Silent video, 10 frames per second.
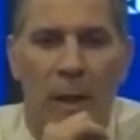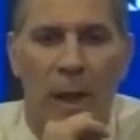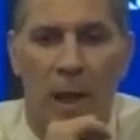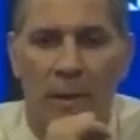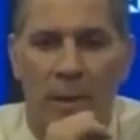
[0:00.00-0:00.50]

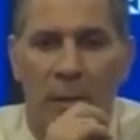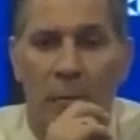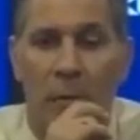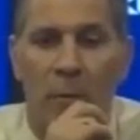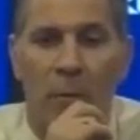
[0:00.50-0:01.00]
Last game,
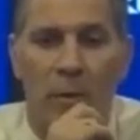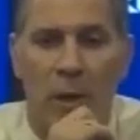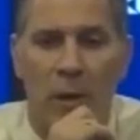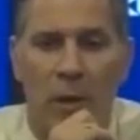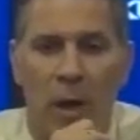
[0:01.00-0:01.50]
we almost
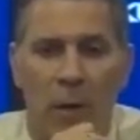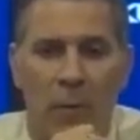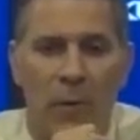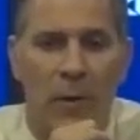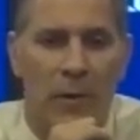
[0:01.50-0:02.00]
got caught
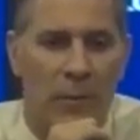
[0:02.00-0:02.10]
with it,